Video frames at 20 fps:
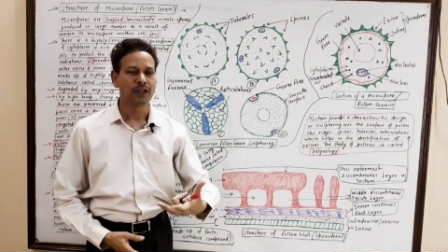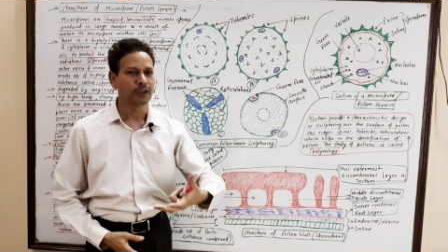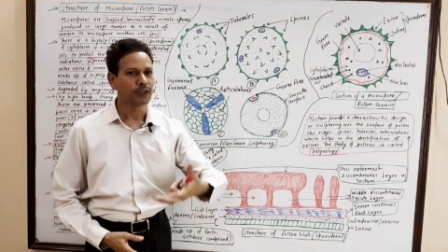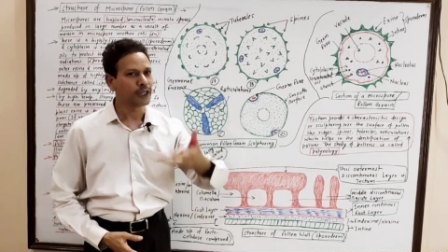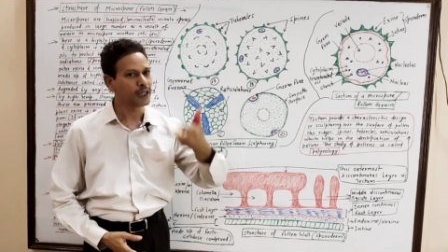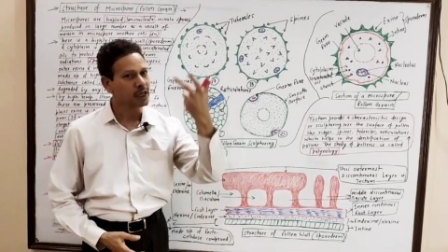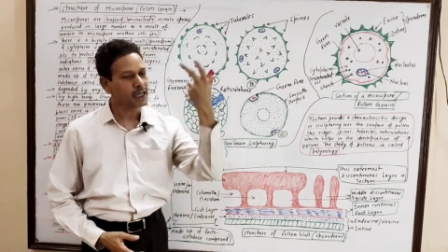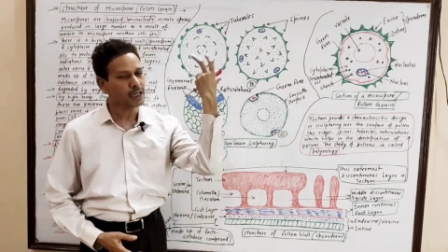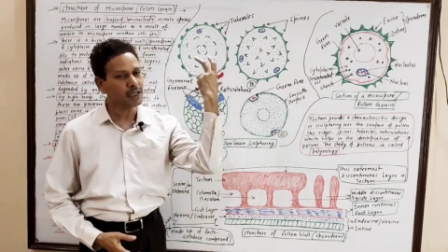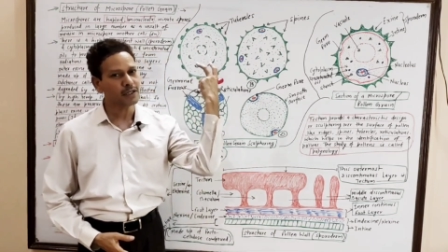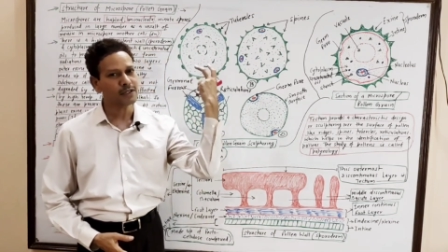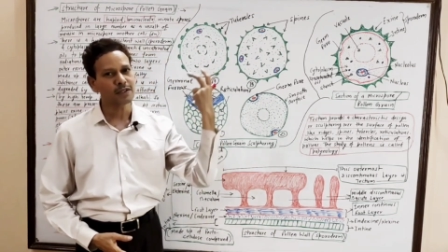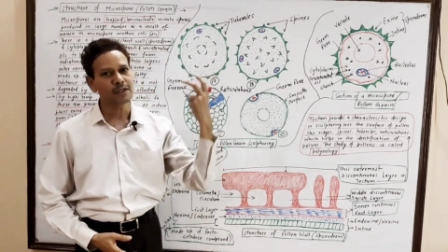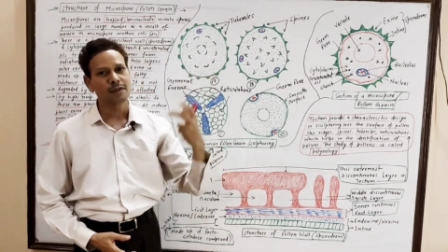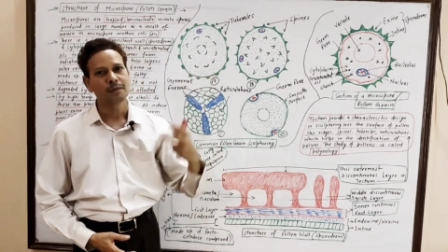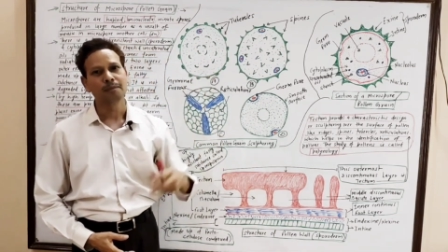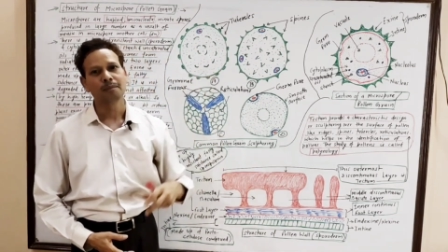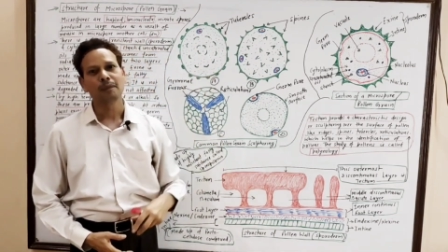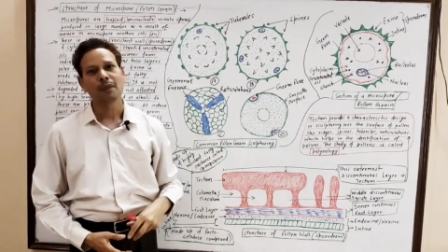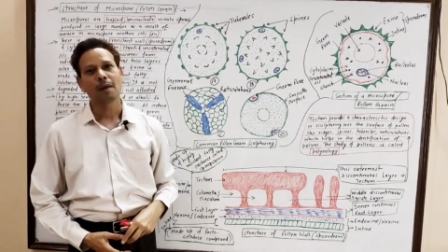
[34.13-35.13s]

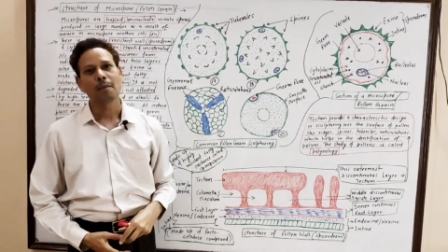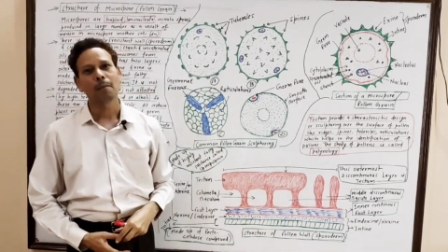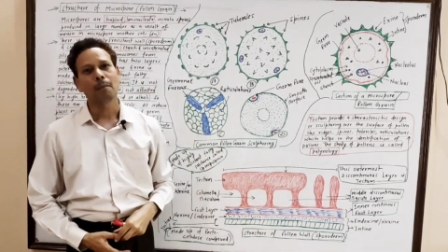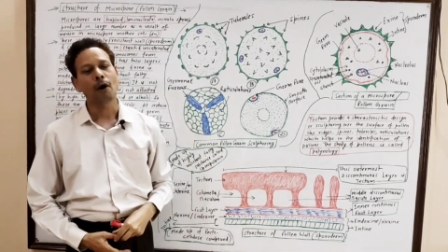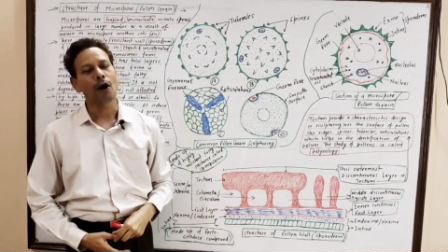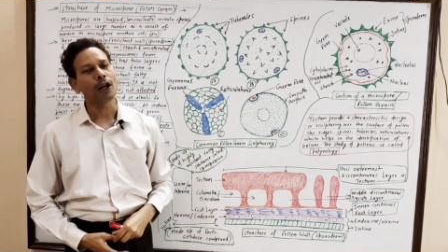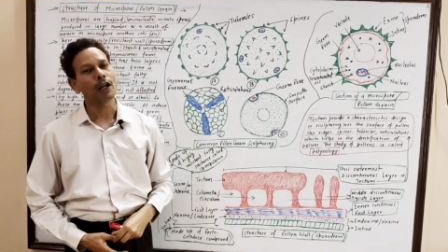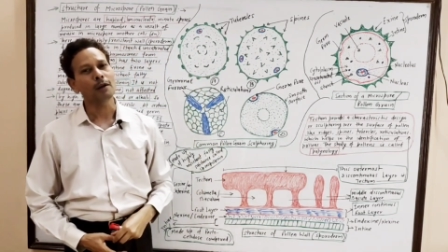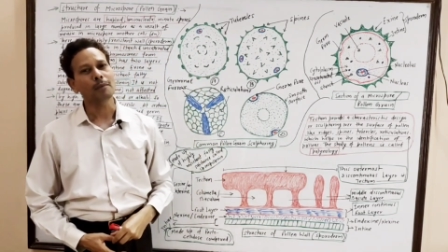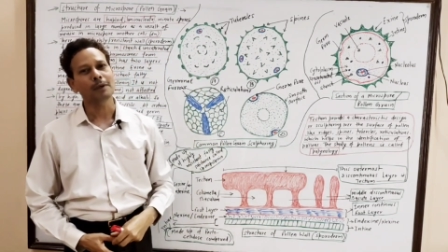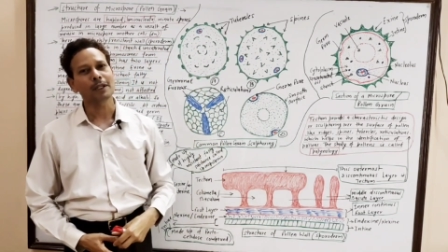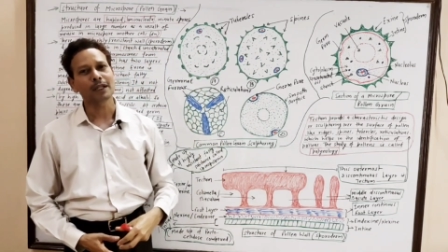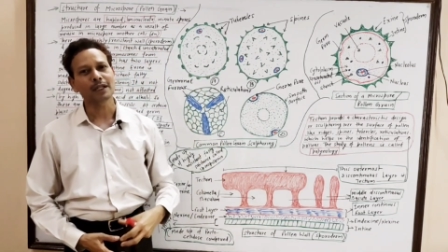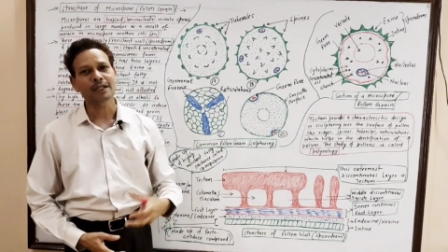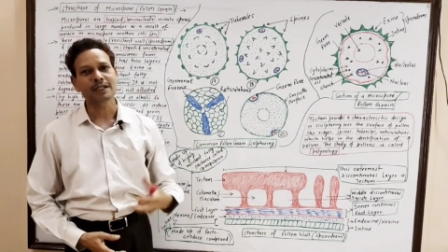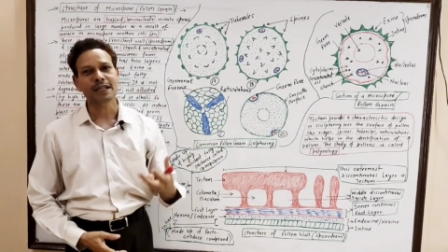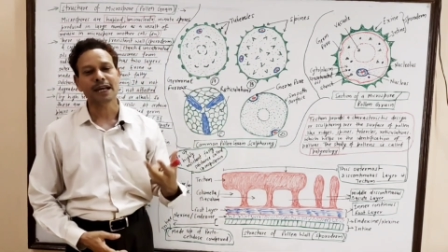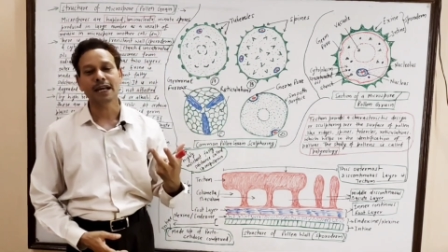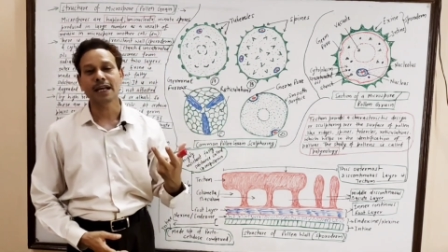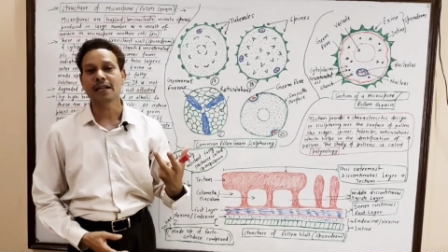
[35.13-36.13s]
These pollen mother
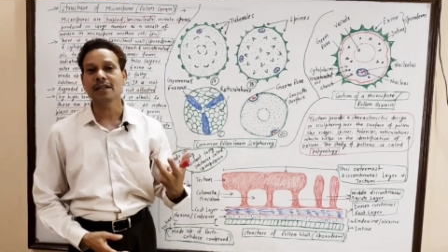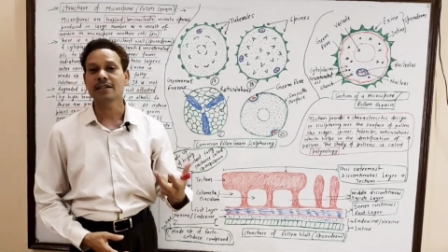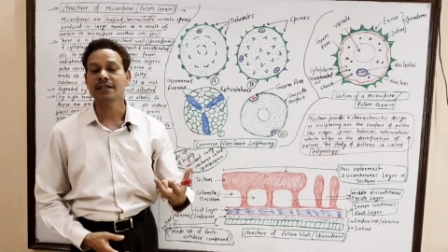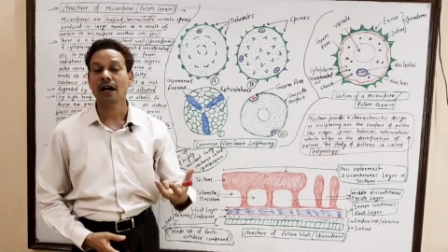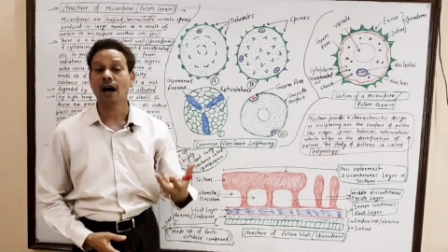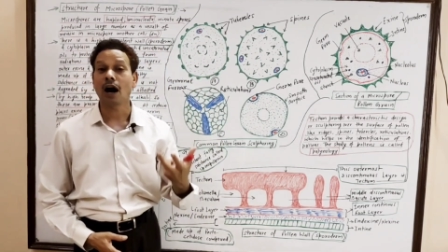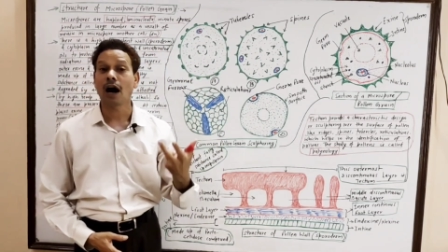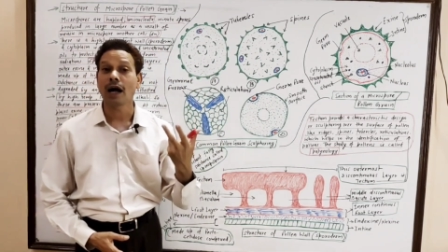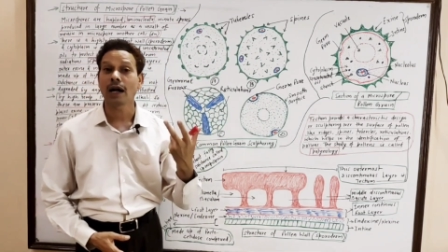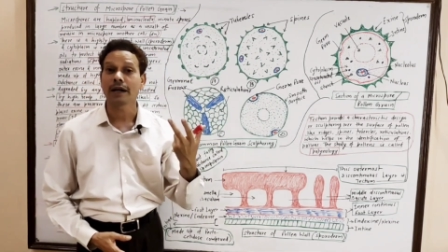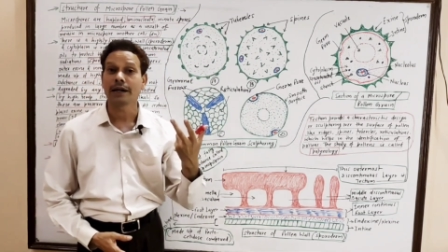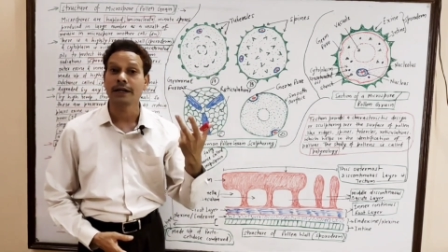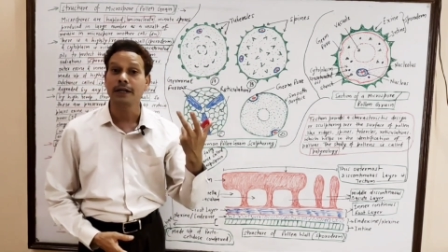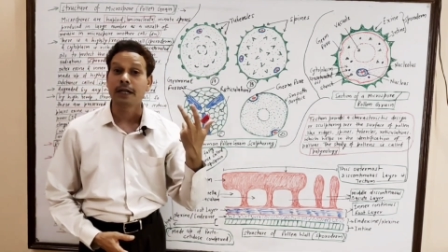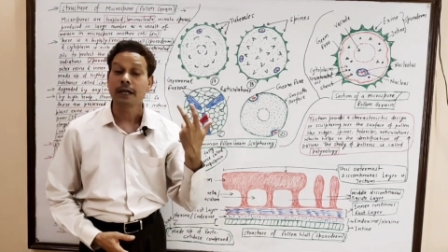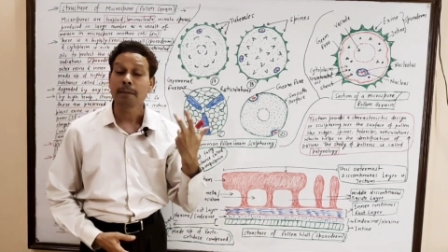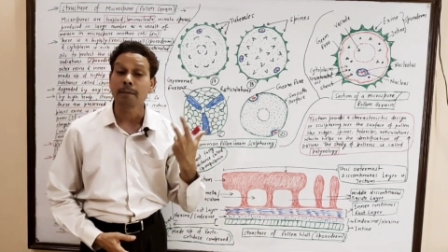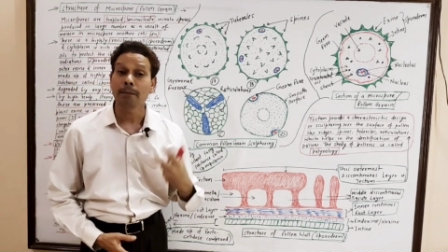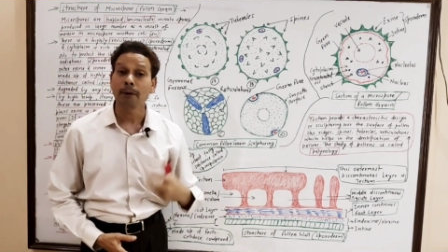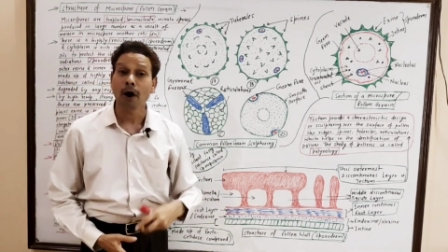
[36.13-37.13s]
cells are
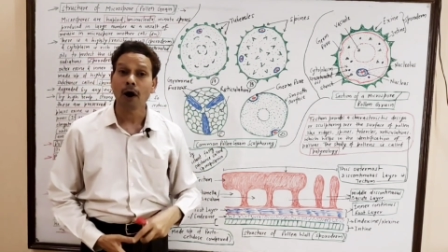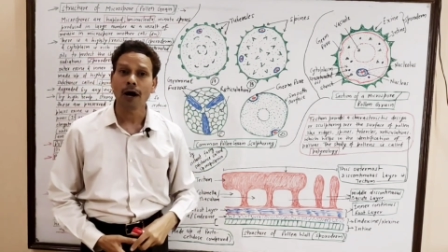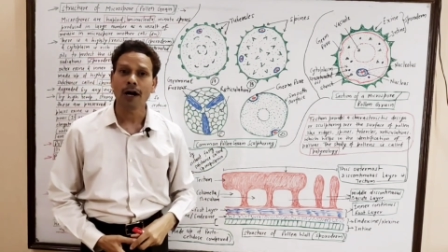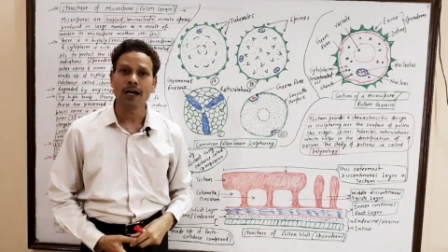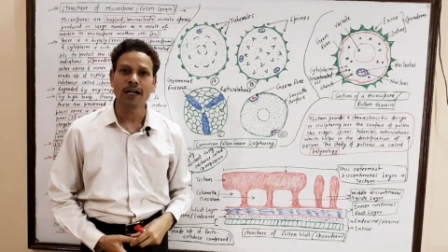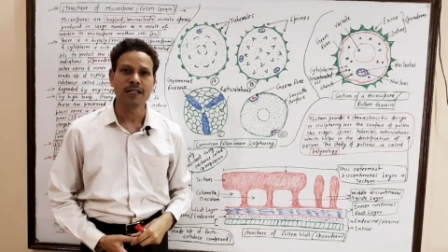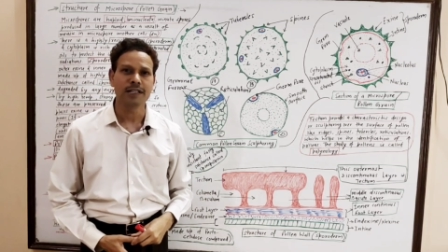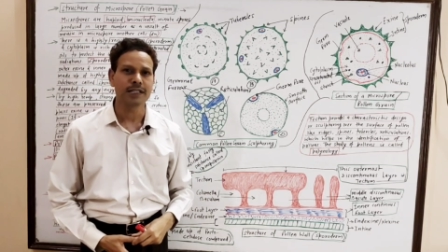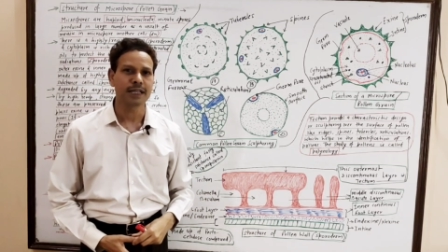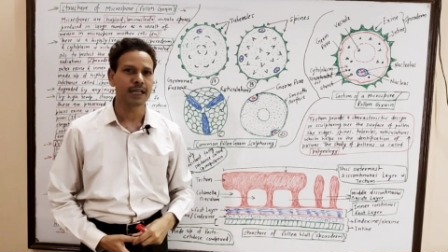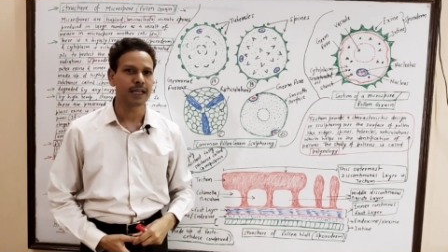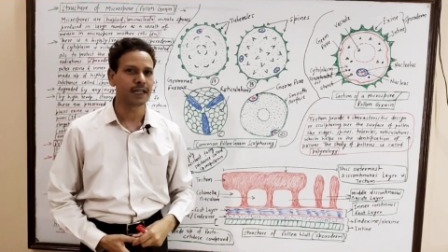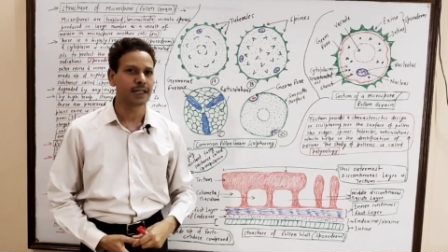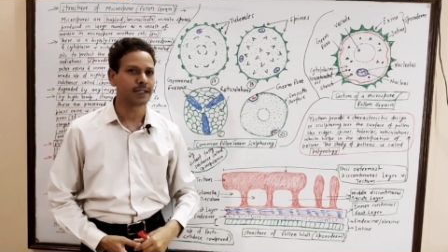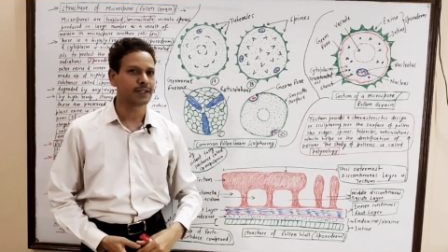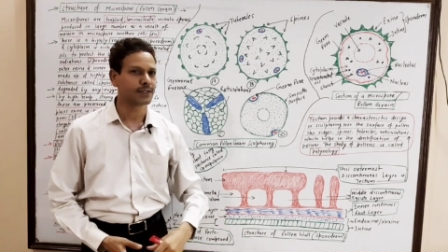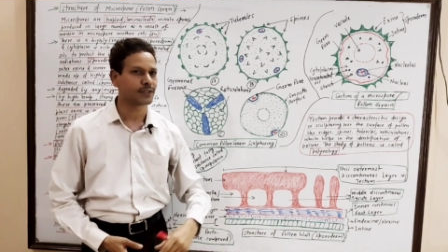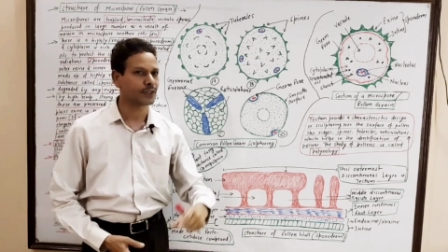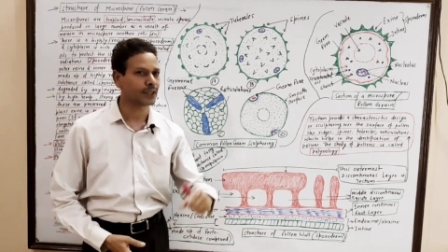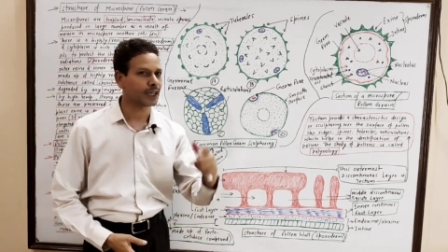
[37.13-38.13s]
diploid
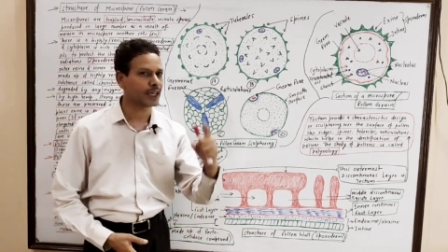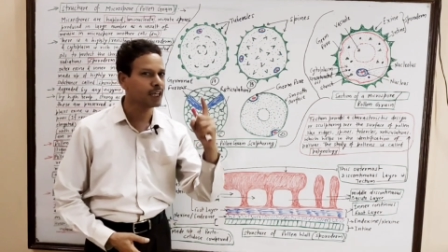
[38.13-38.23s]
cells.